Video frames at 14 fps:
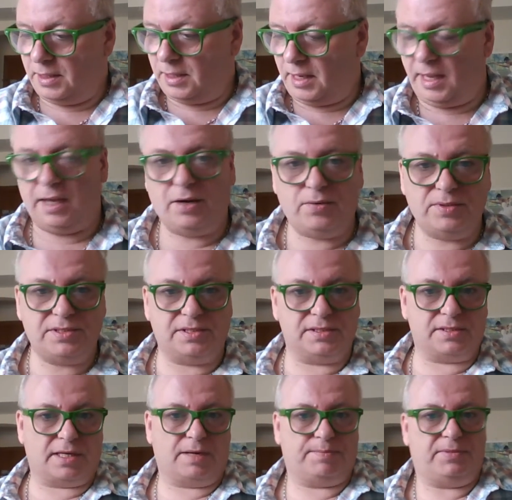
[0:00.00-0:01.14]
how is
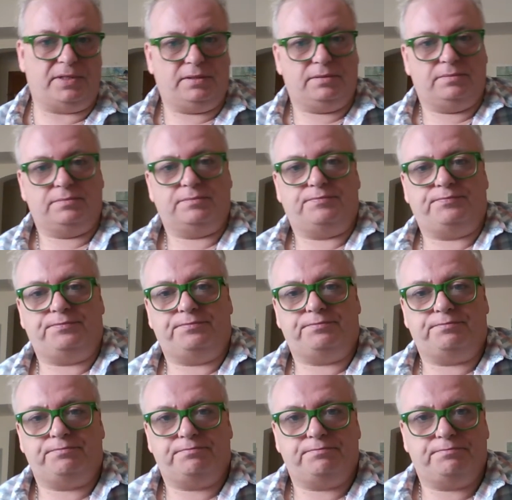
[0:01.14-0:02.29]
this happening?
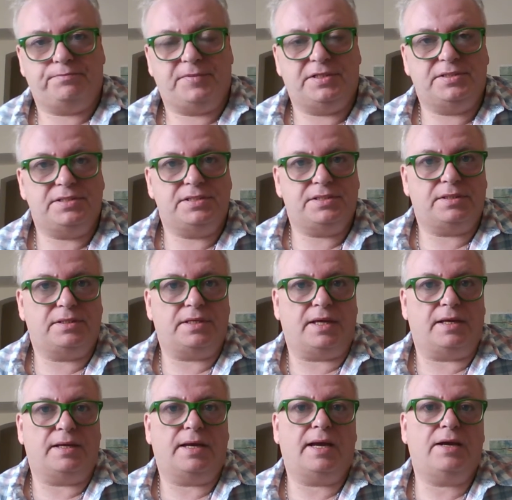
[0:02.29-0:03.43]
This is the
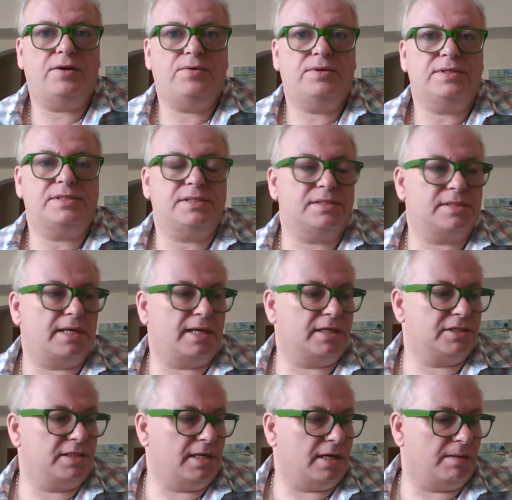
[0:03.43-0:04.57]
thing. How is this
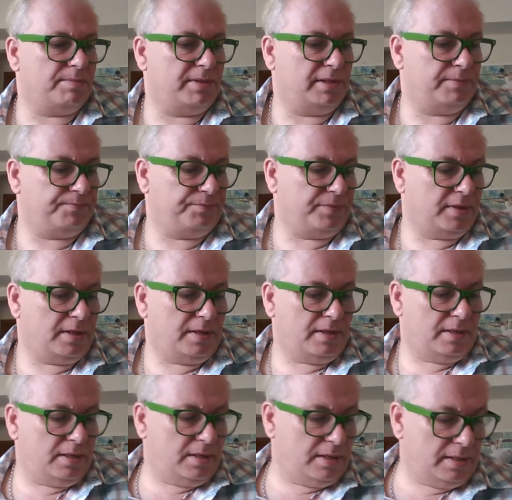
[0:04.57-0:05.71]
actually happening?
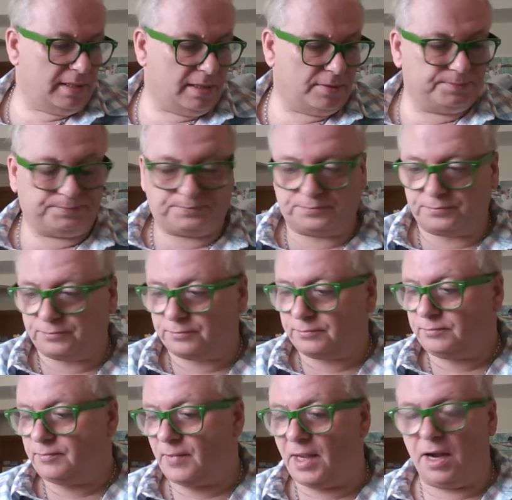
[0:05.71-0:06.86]
Now,
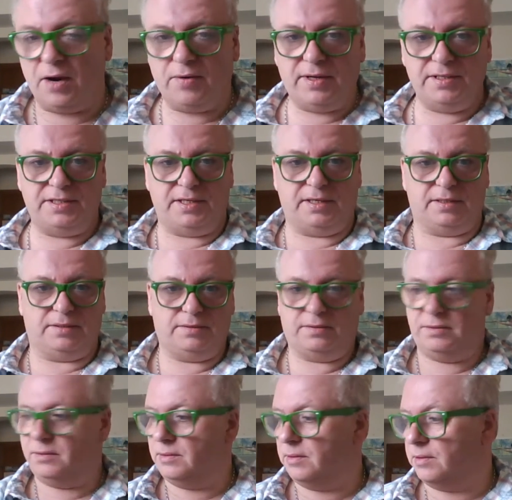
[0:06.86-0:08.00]
our idea
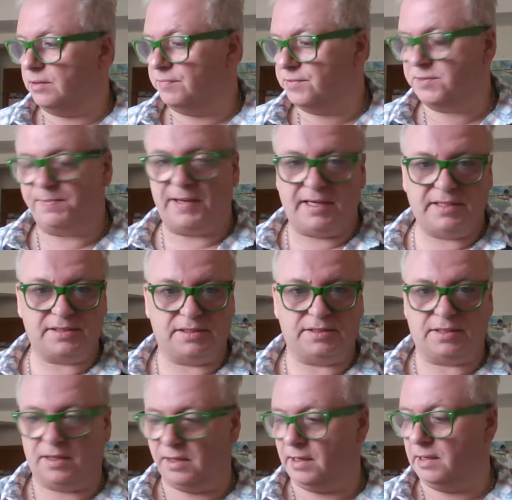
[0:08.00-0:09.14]
of space and
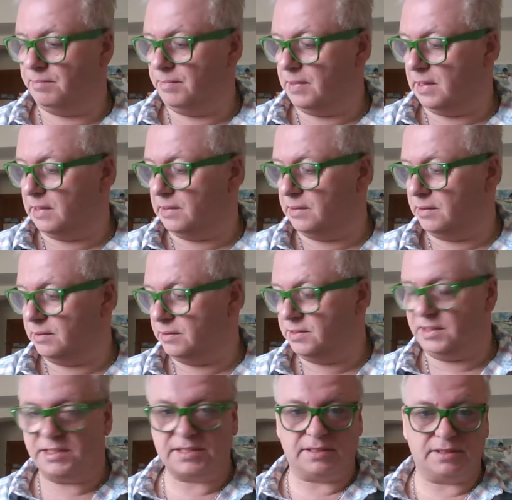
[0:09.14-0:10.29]
time and
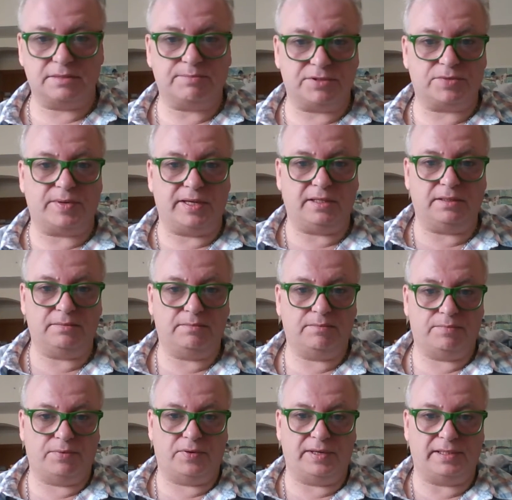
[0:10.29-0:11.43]
distance between
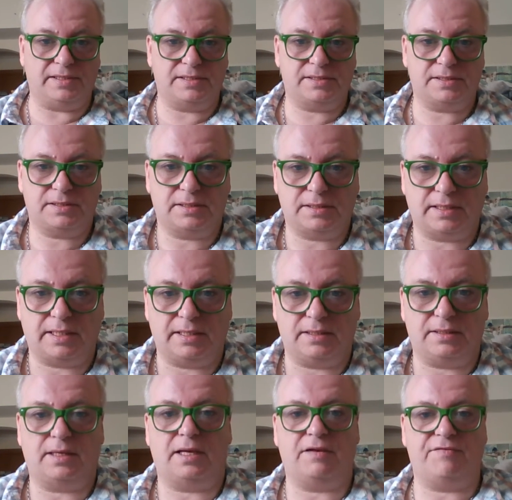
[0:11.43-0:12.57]
points
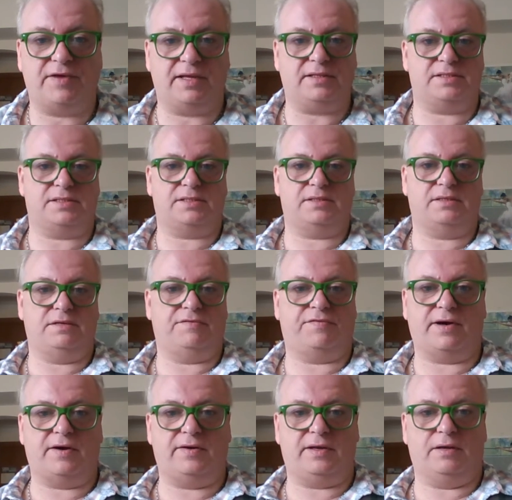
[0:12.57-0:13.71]
and events. You're
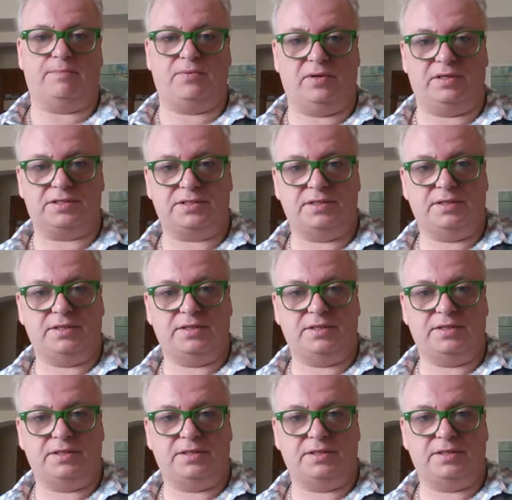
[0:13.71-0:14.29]
firing a bullet,